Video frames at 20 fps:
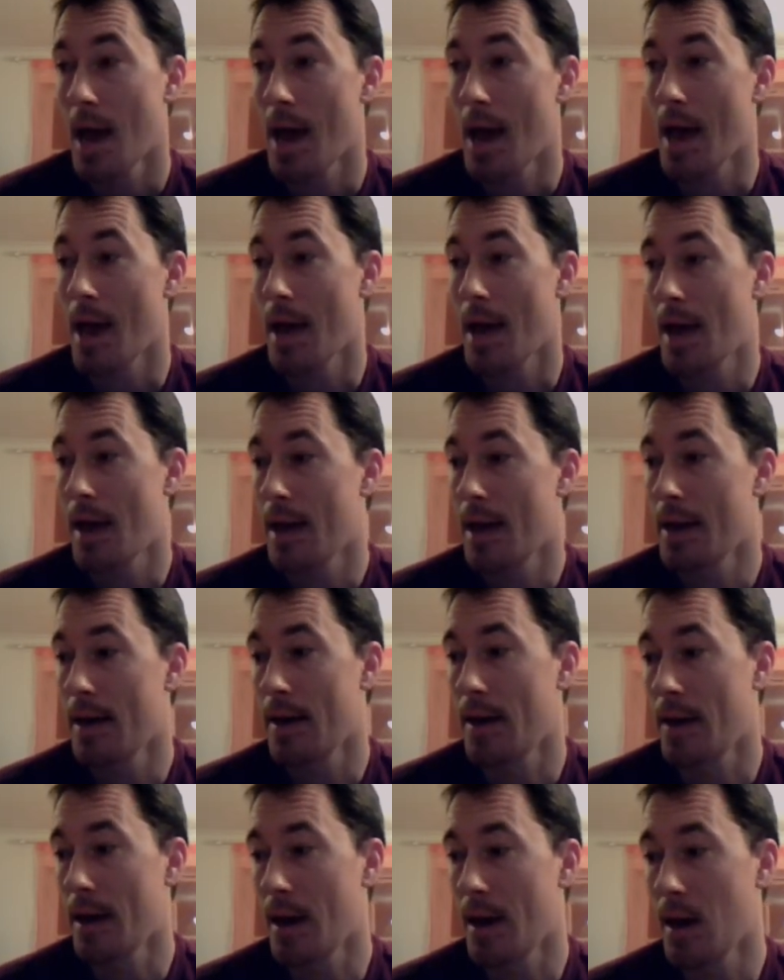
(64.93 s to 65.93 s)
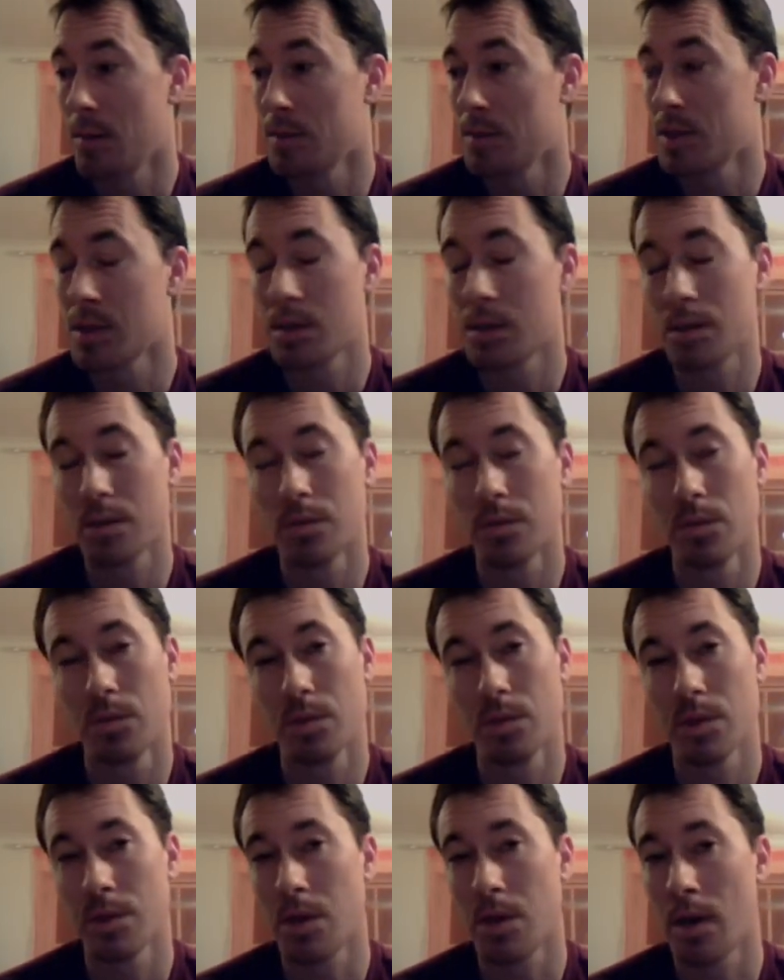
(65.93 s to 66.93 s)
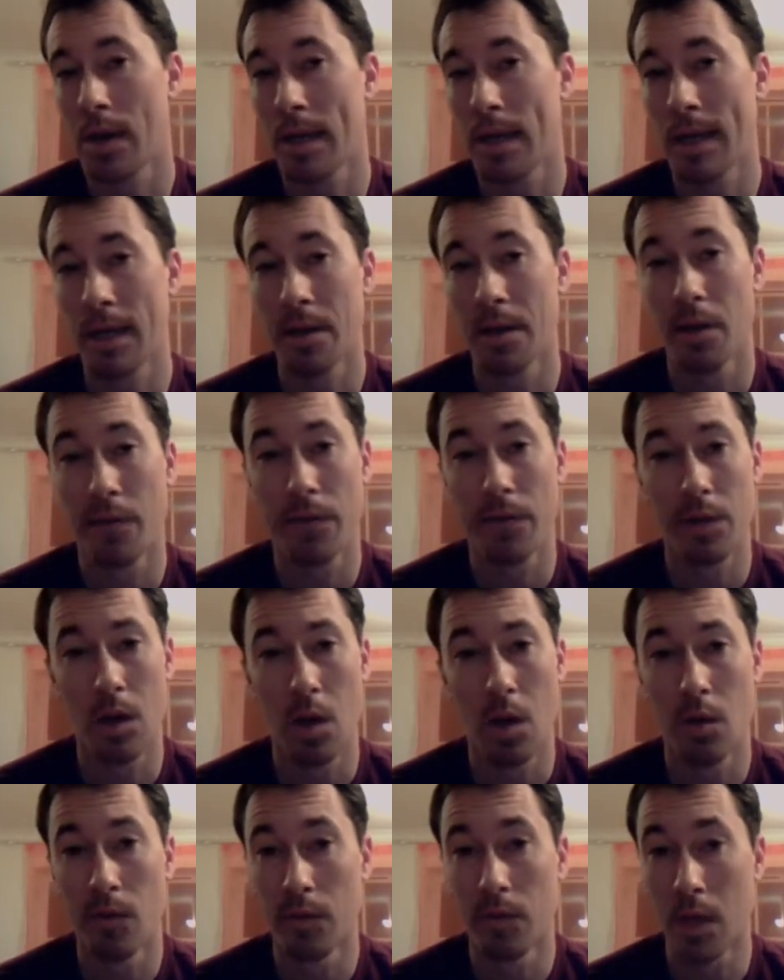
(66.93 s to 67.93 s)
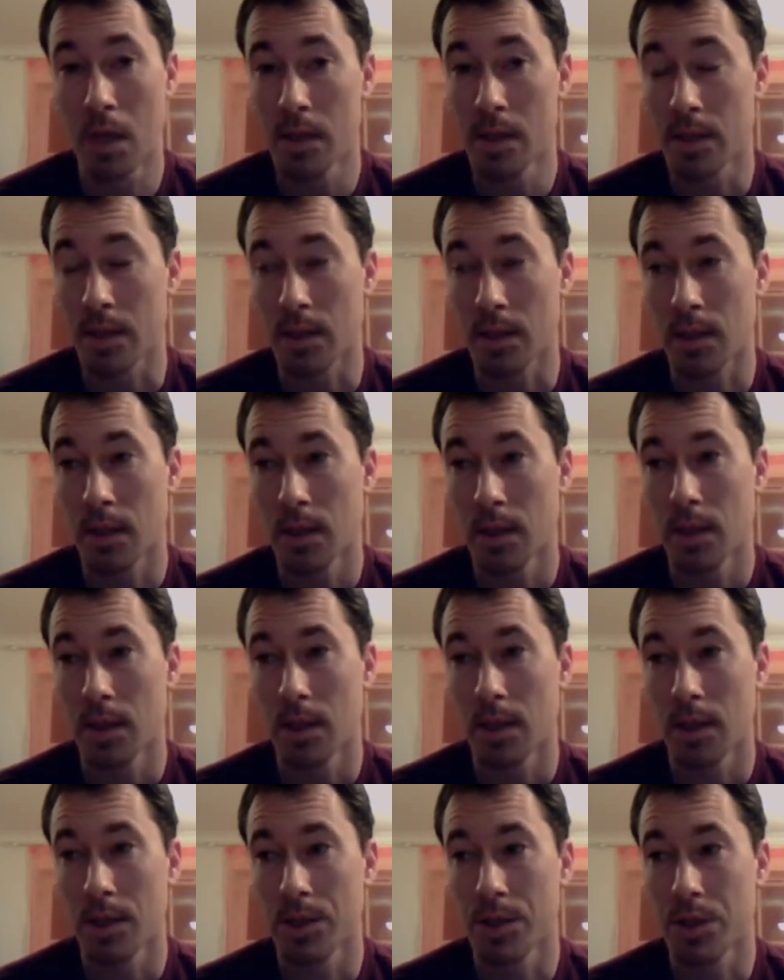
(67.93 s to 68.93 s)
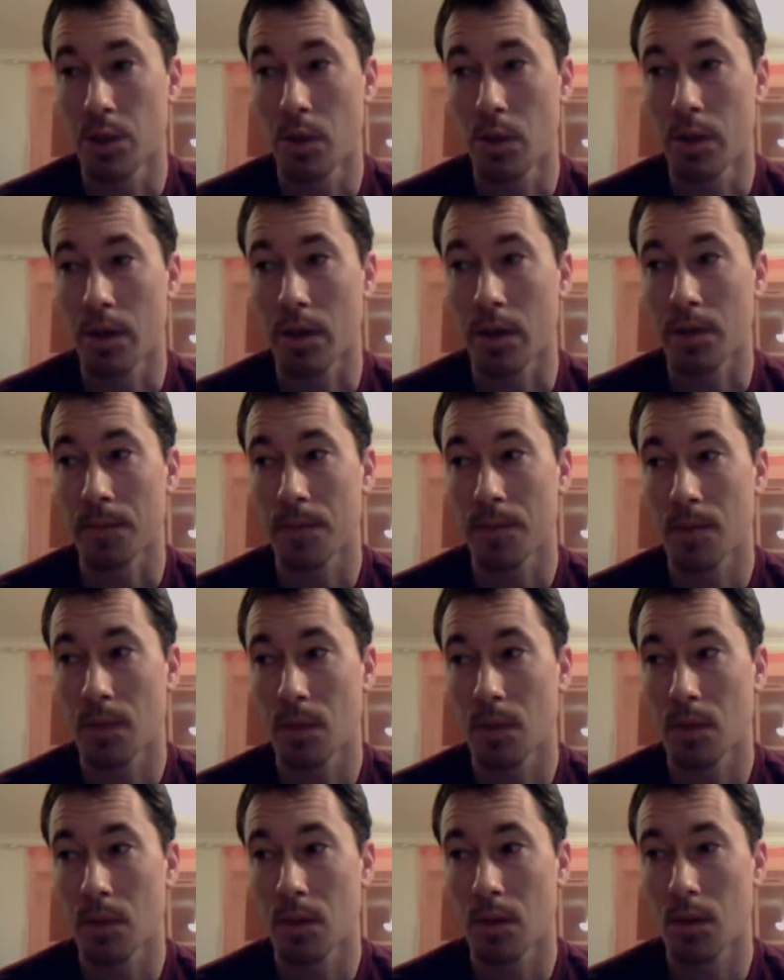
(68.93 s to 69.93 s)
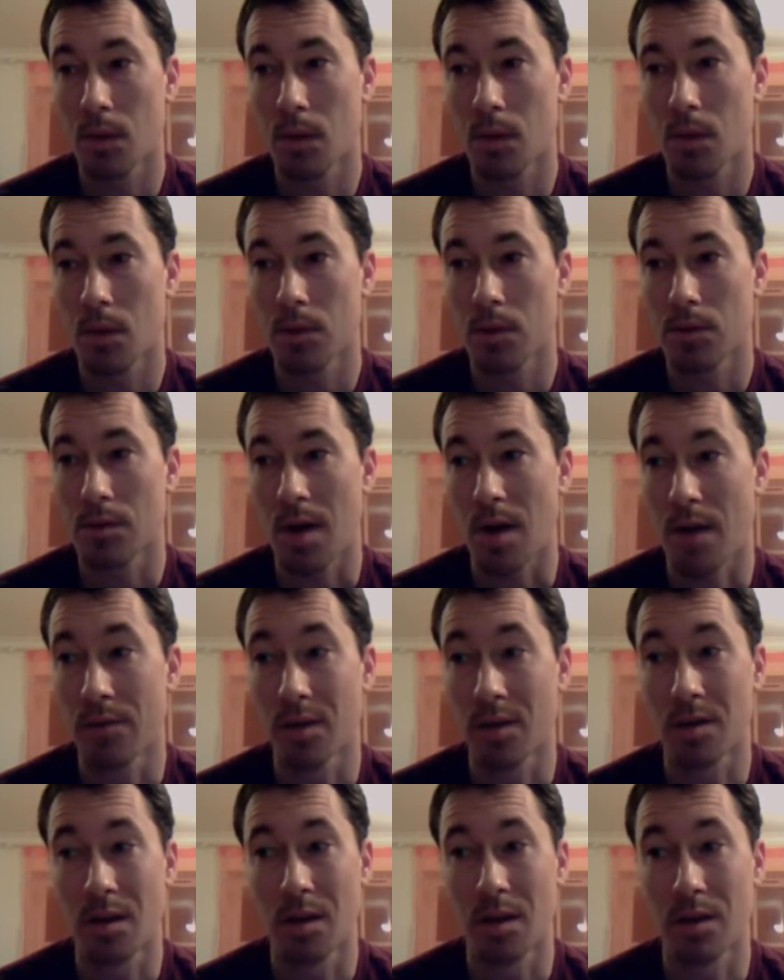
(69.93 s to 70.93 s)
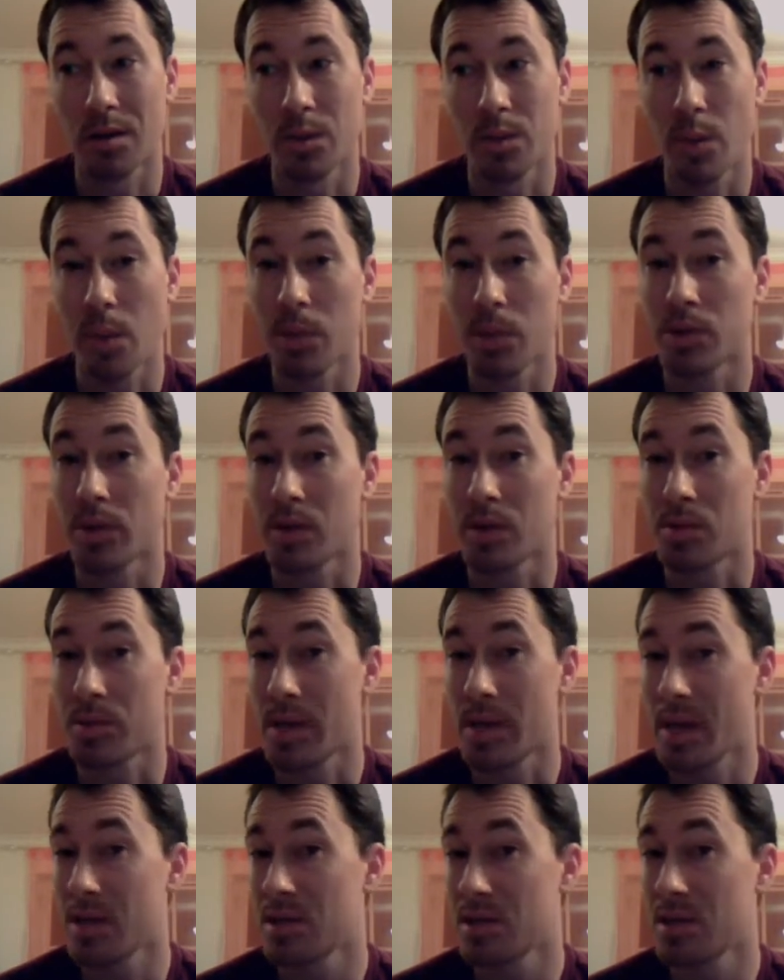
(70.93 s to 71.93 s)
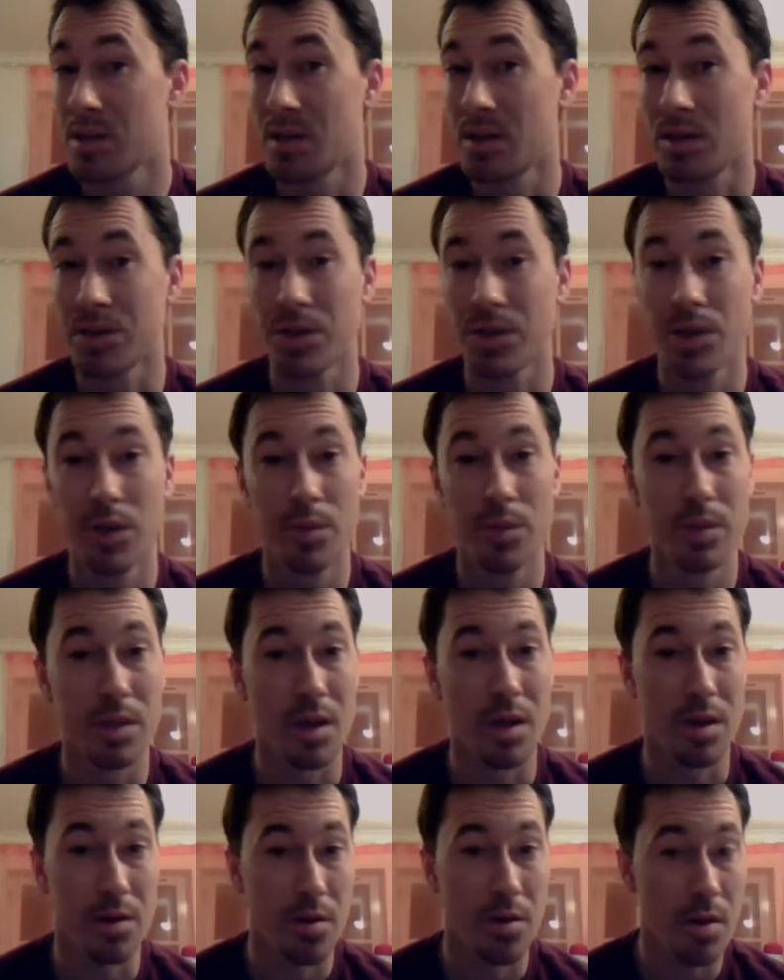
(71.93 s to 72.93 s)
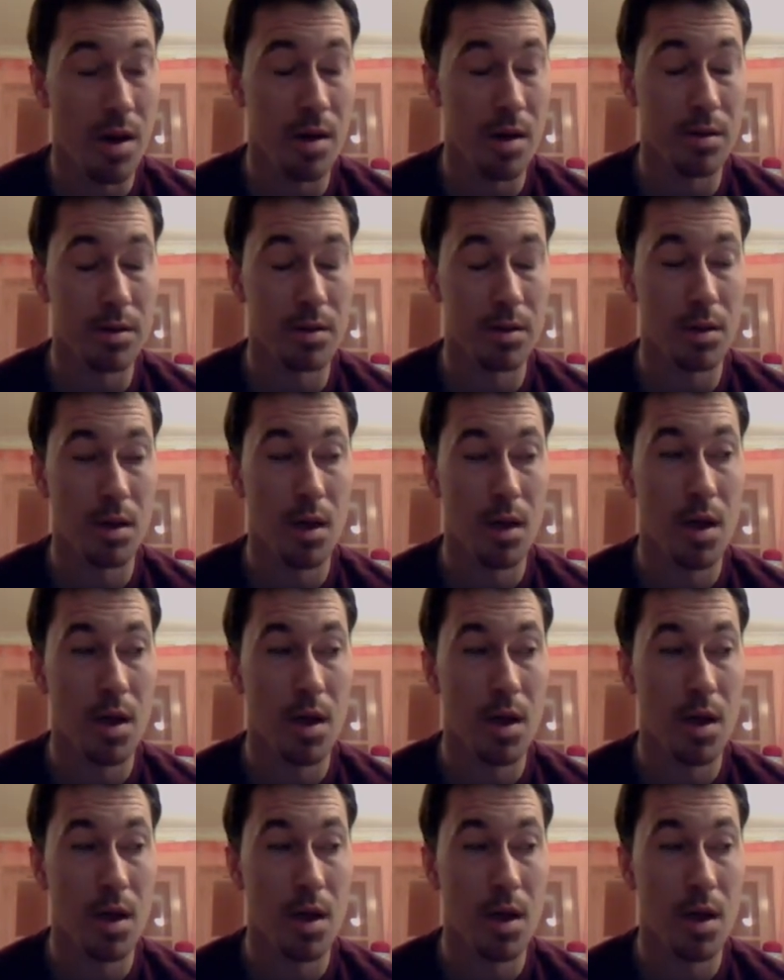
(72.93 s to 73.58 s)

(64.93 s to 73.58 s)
And I'm just starting to get into the flow of London, enjoying traveling on the public transportation and the tubes, the undergrounds.